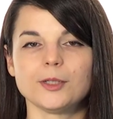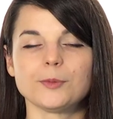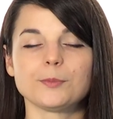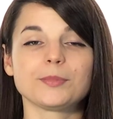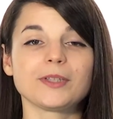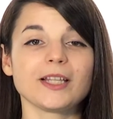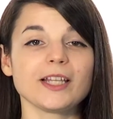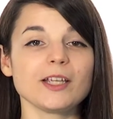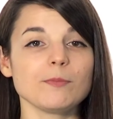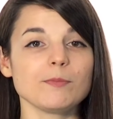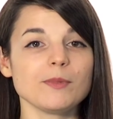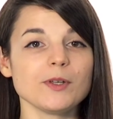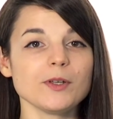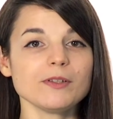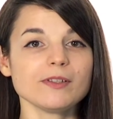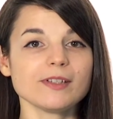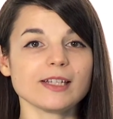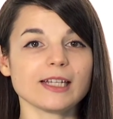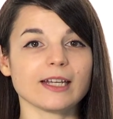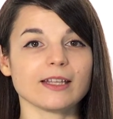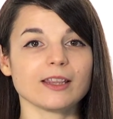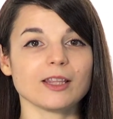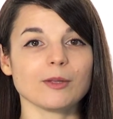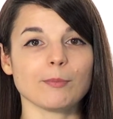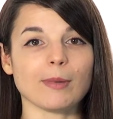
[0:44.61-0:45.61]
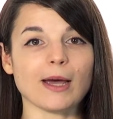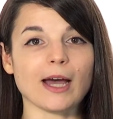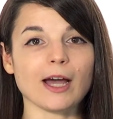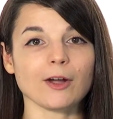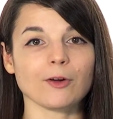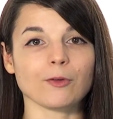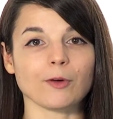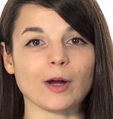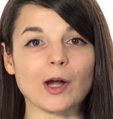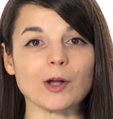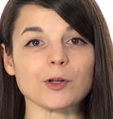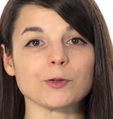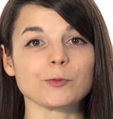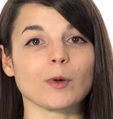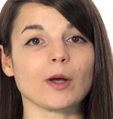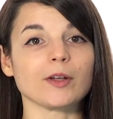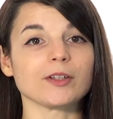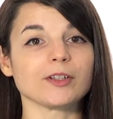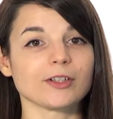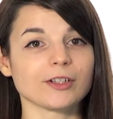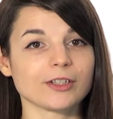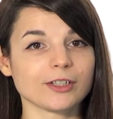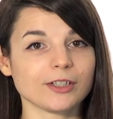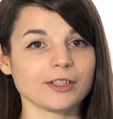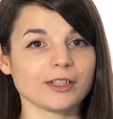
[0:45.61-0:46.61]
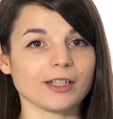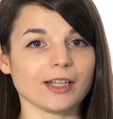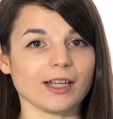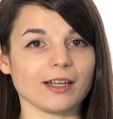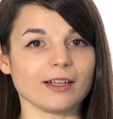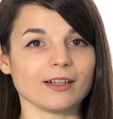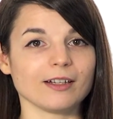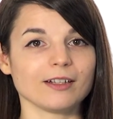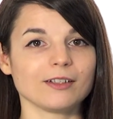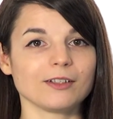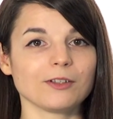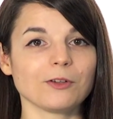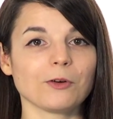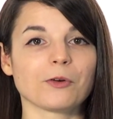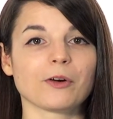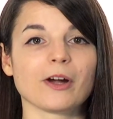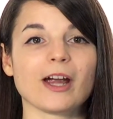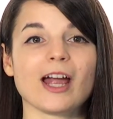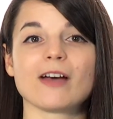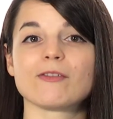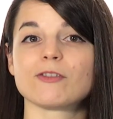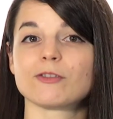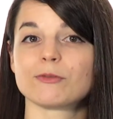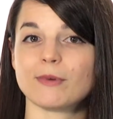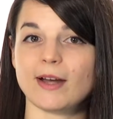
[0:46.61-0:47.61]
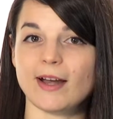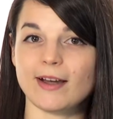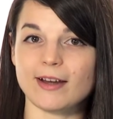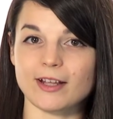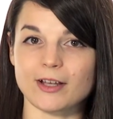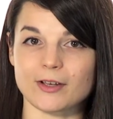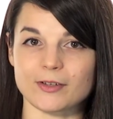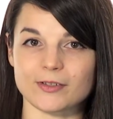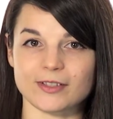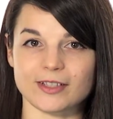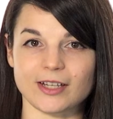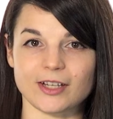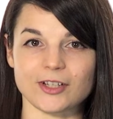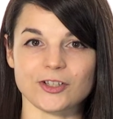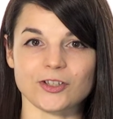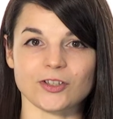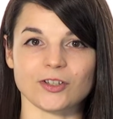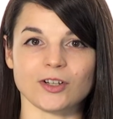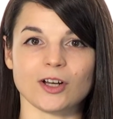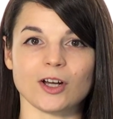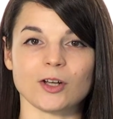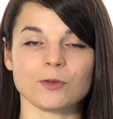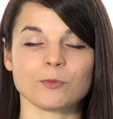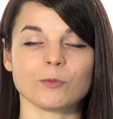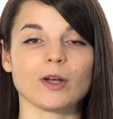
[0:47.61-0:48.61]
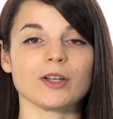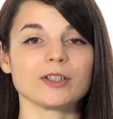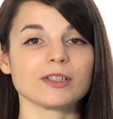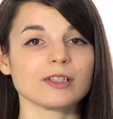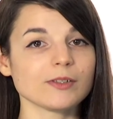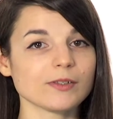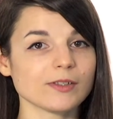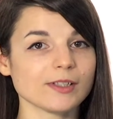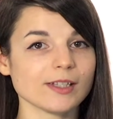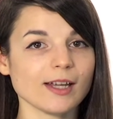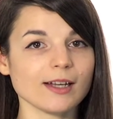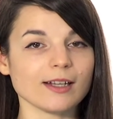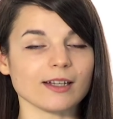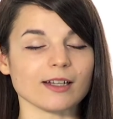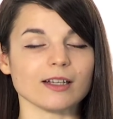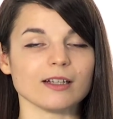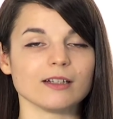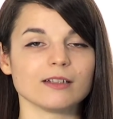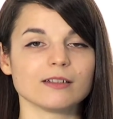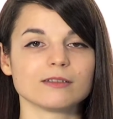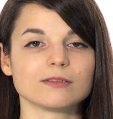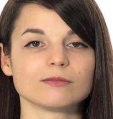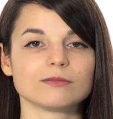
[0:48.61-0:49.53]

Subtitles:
Play music in the background while you're cooking, or have a radio station on while you study.